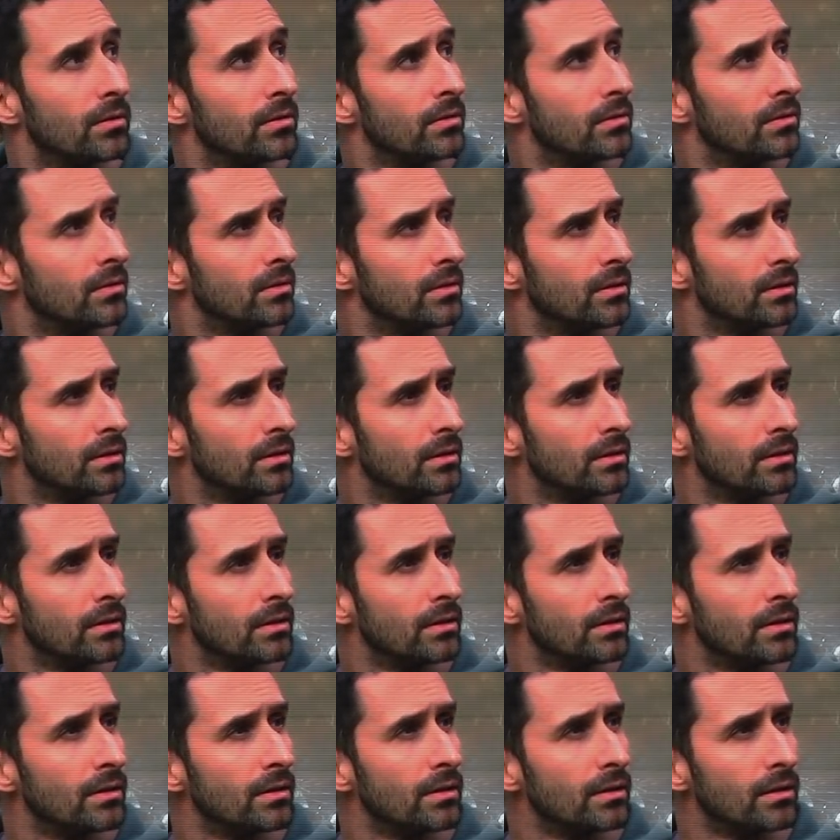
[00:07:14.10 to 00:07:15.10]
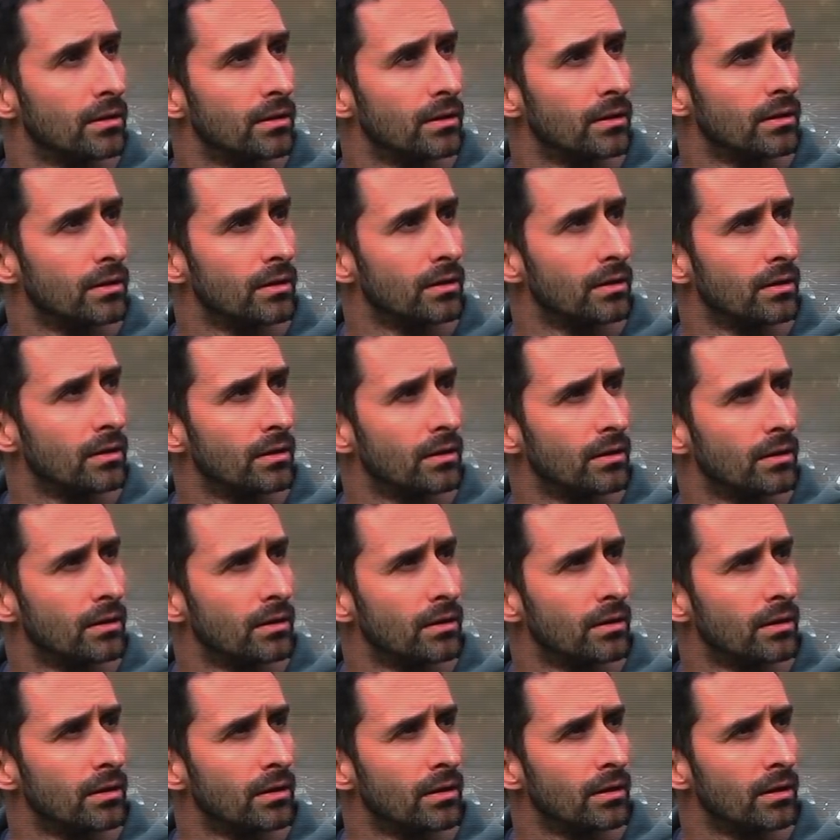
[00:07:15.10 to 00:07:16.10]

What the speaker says: (silence)